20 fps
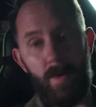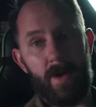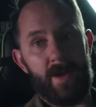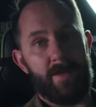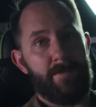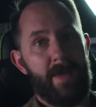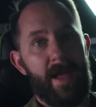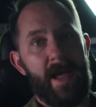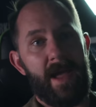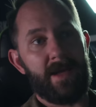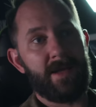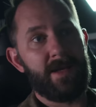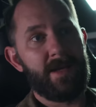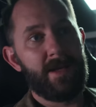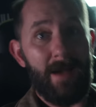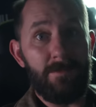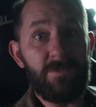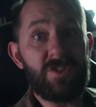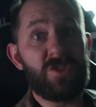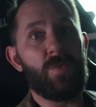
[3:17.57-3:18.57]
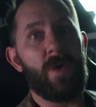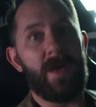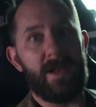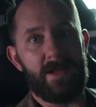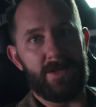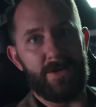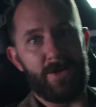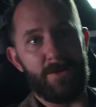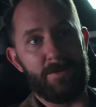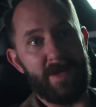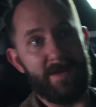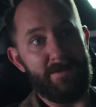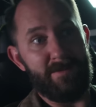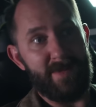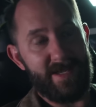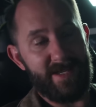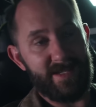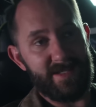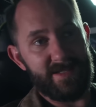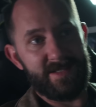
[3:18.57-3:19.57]
want it back. I'm sweating a little bit
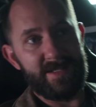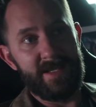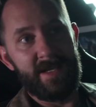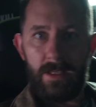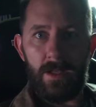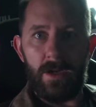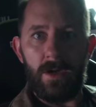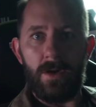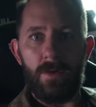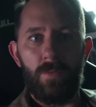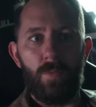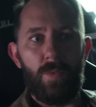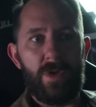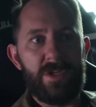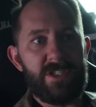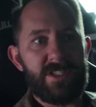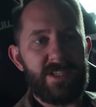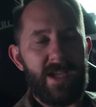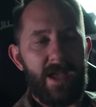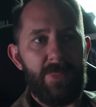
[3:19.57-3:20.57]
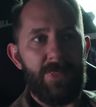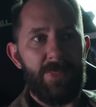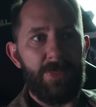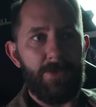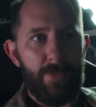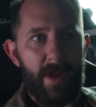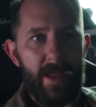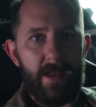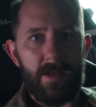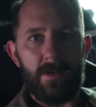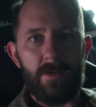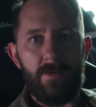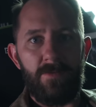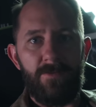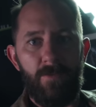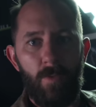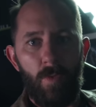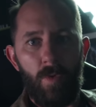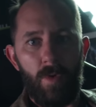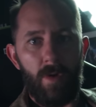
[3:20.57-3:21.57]
because, you know, we just got
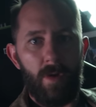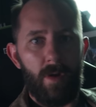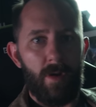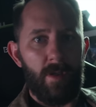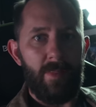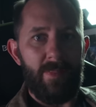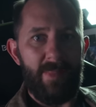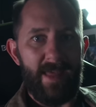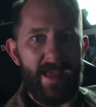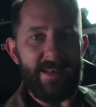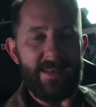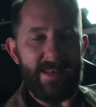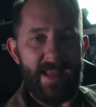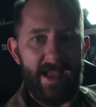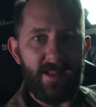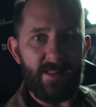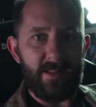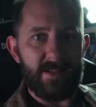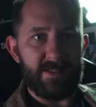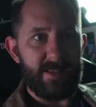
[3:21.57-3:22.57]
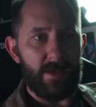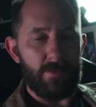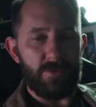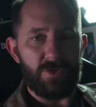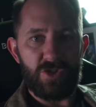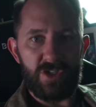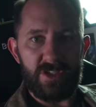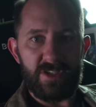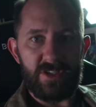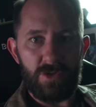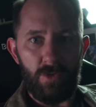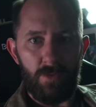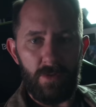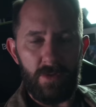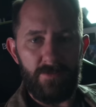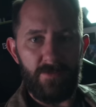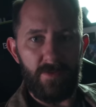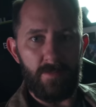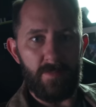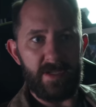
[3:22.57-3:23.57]
threatened for that necklace that was just
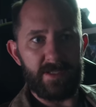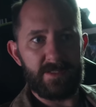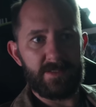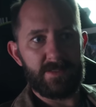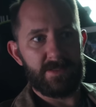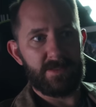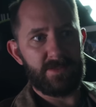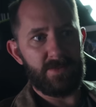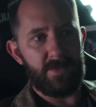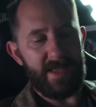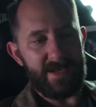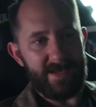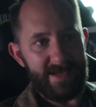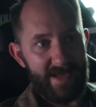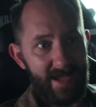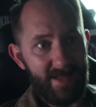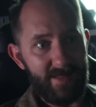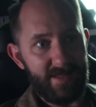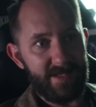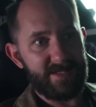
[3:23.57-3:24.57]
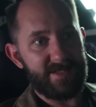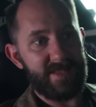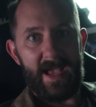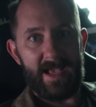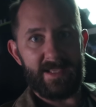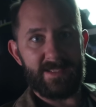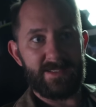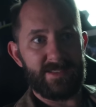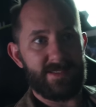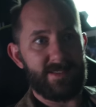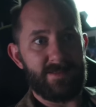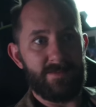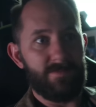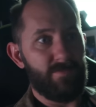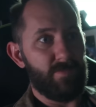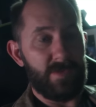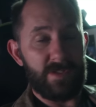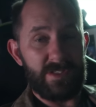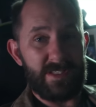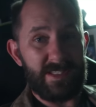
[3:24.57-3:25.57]
stolen from us. So that necklace has
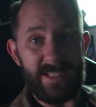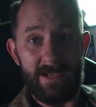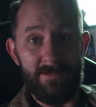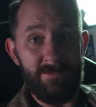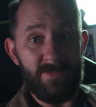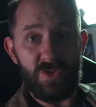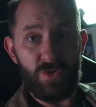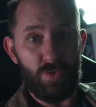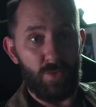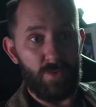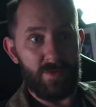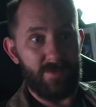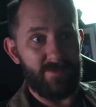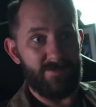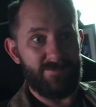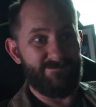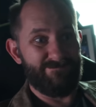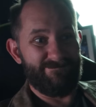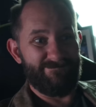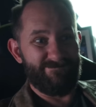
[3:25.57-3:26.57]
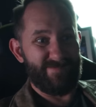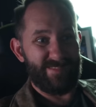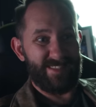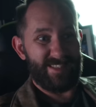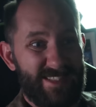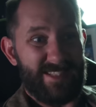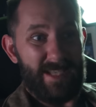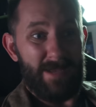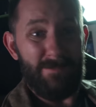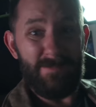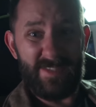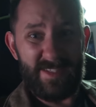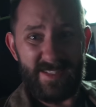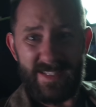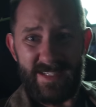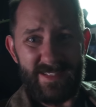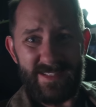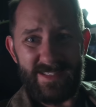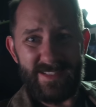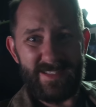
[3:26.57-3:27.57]
some sort of
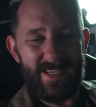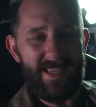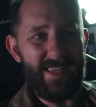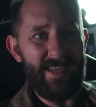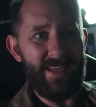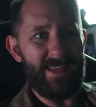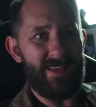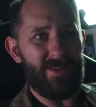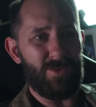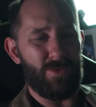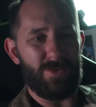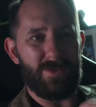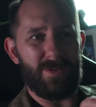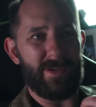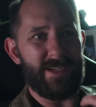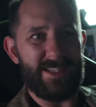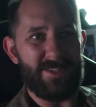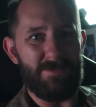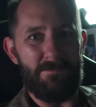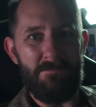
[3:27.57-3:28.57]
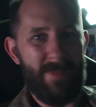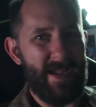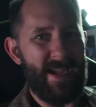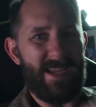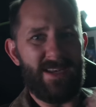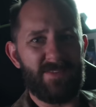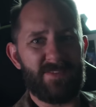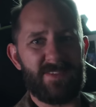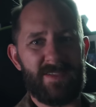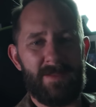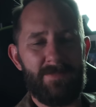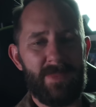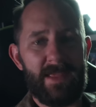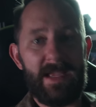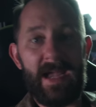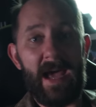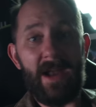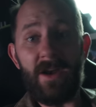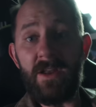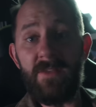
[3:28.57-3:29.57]
substance in it or it's made of
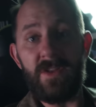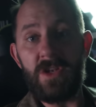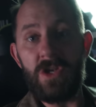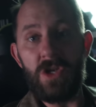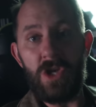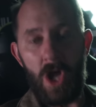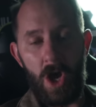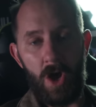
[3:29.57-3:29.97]
something. I don't even